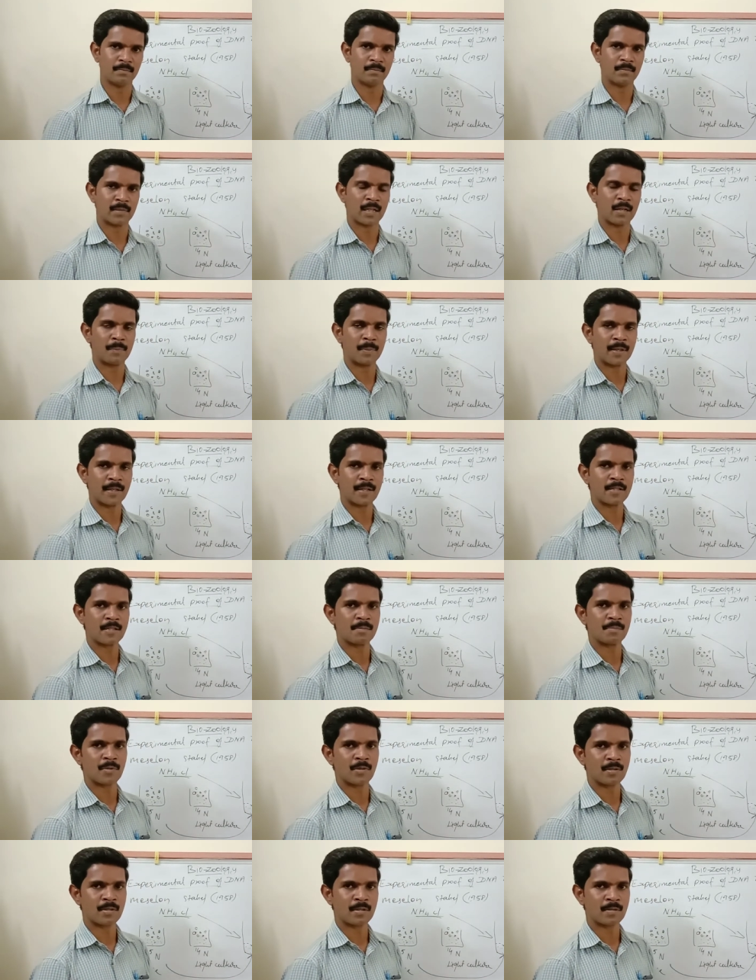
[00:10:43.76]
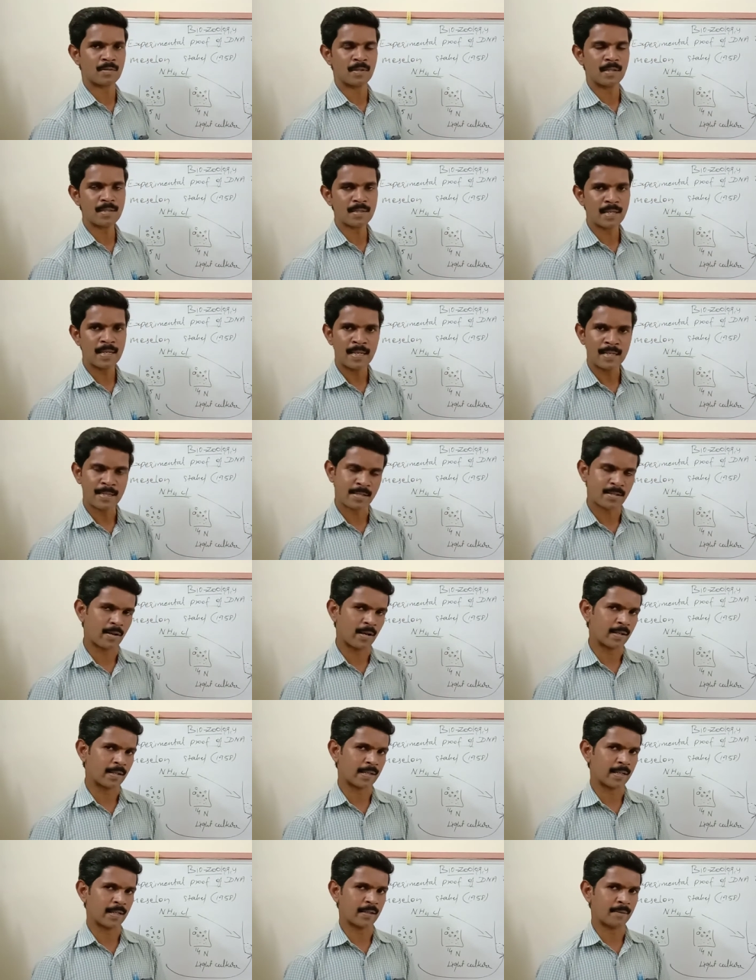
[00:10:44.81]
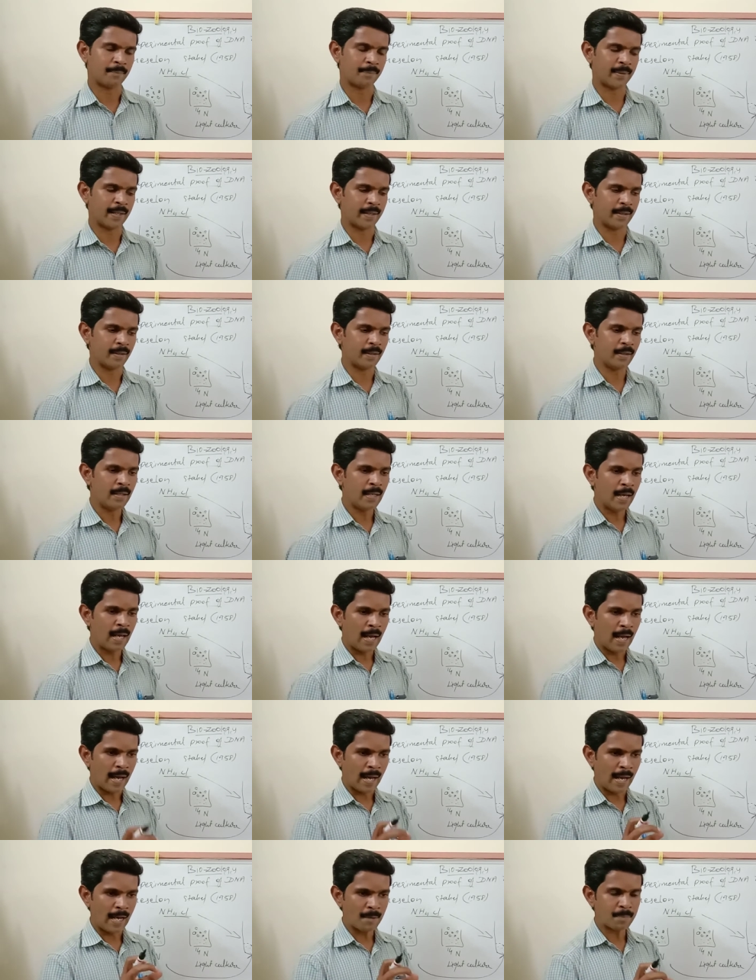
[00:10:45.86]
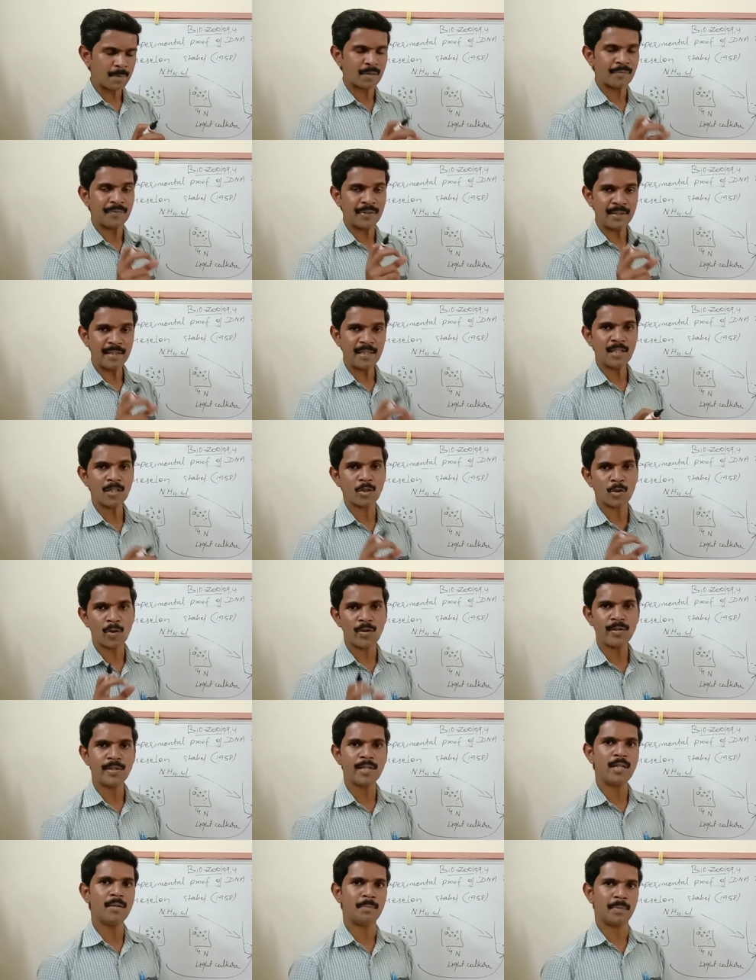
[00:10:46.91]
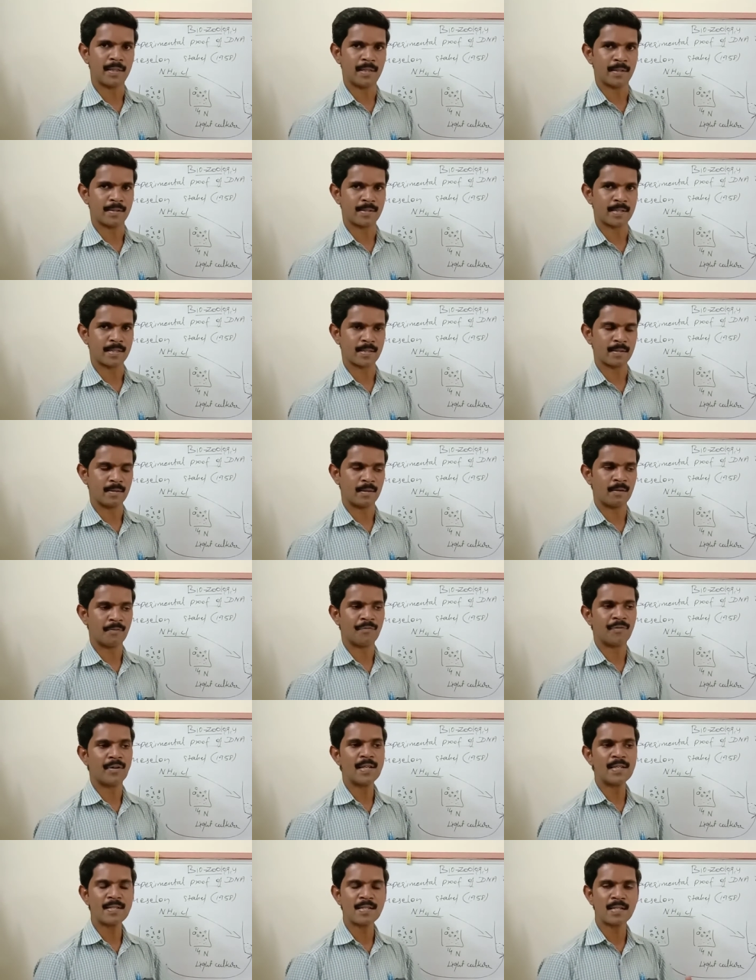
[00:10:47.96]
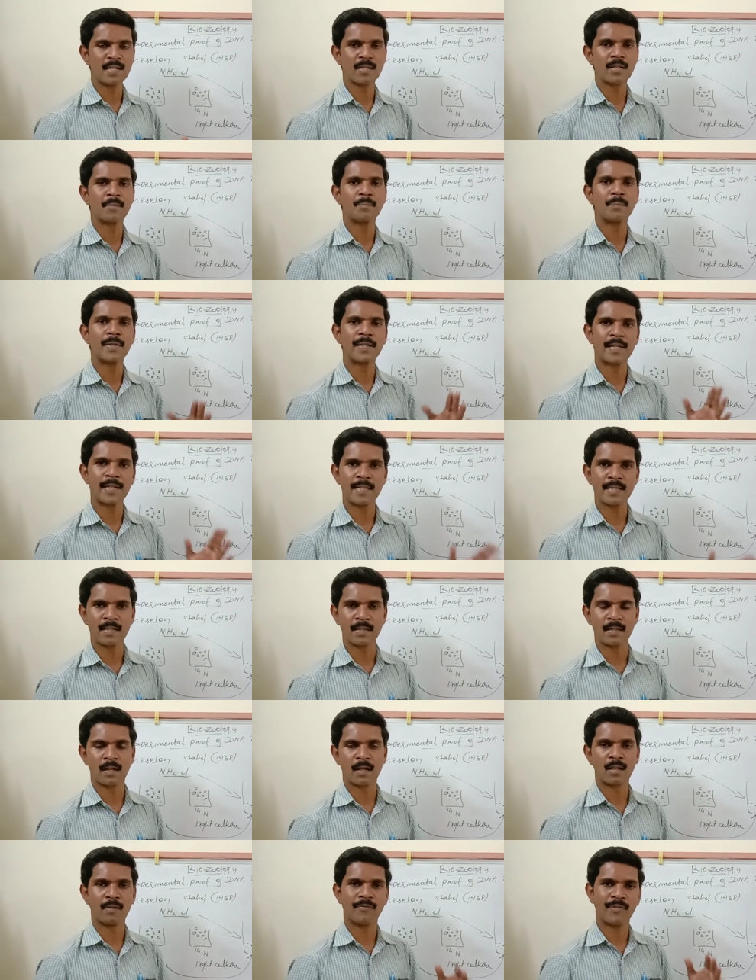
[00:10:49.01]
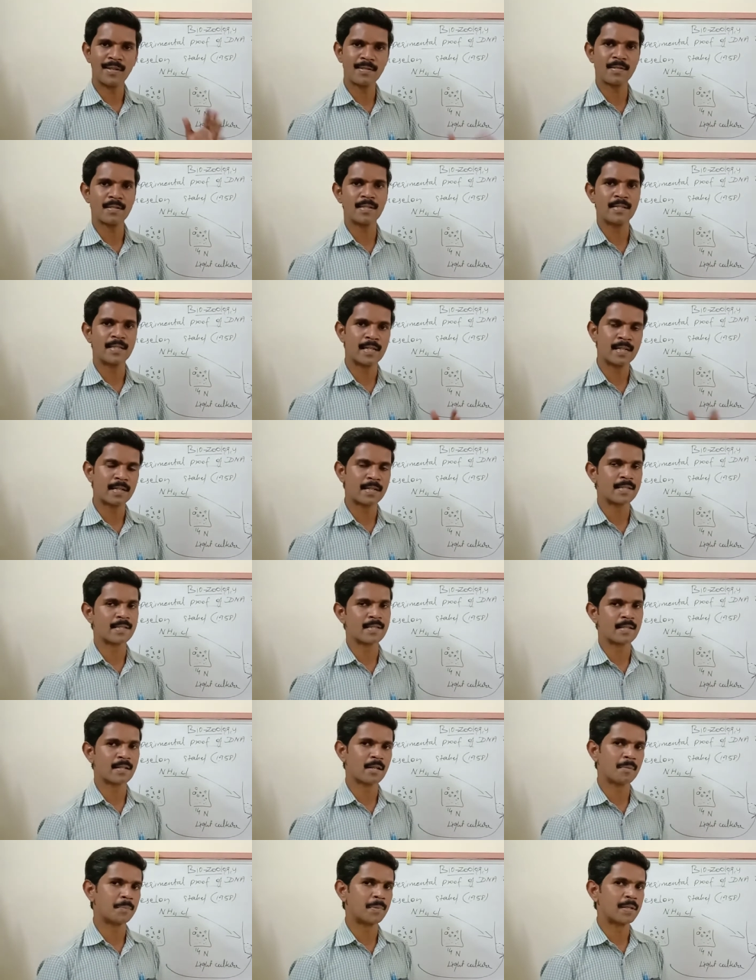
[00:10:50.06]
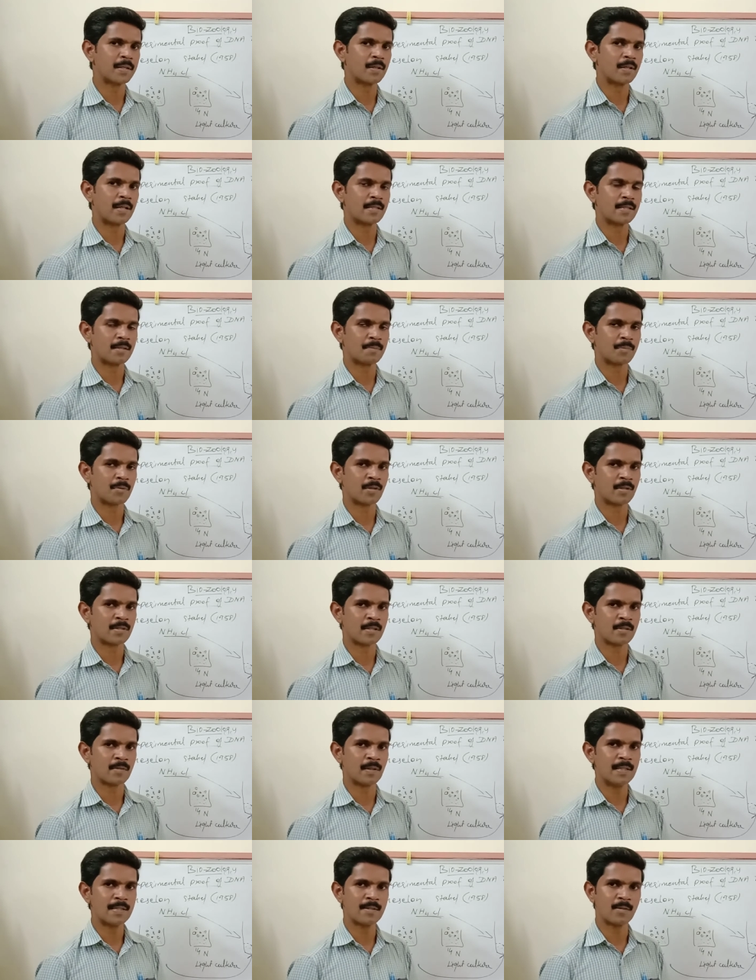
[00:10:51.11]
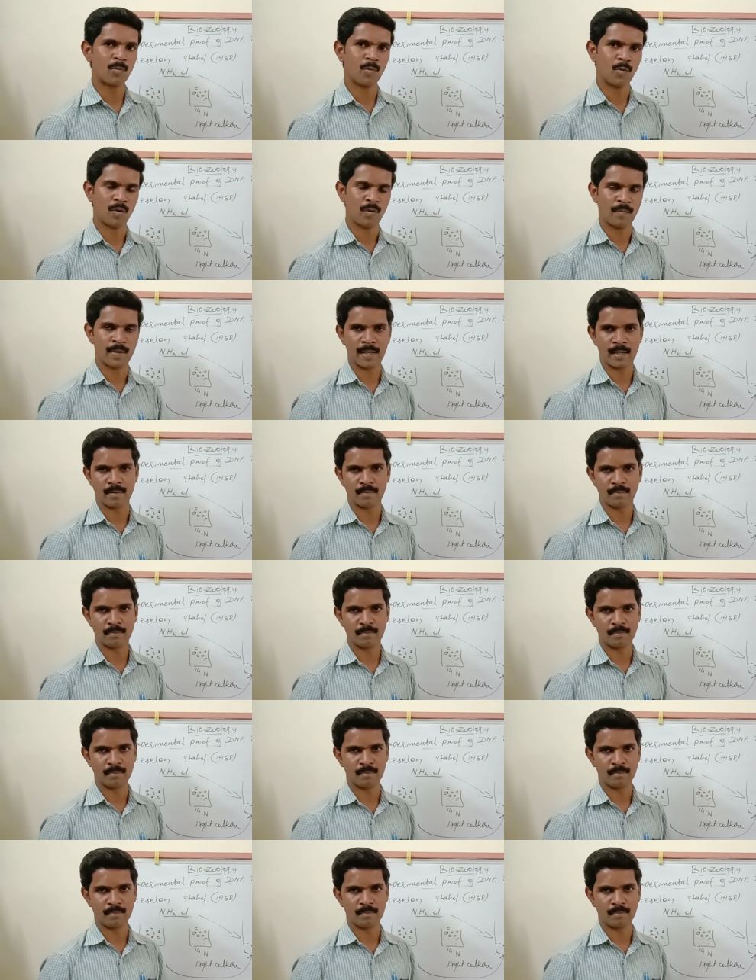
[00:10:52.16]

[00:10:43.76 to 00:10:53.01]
The replication process was started. Then, after within 20 minutes, the first replication or the first generation replication process was over.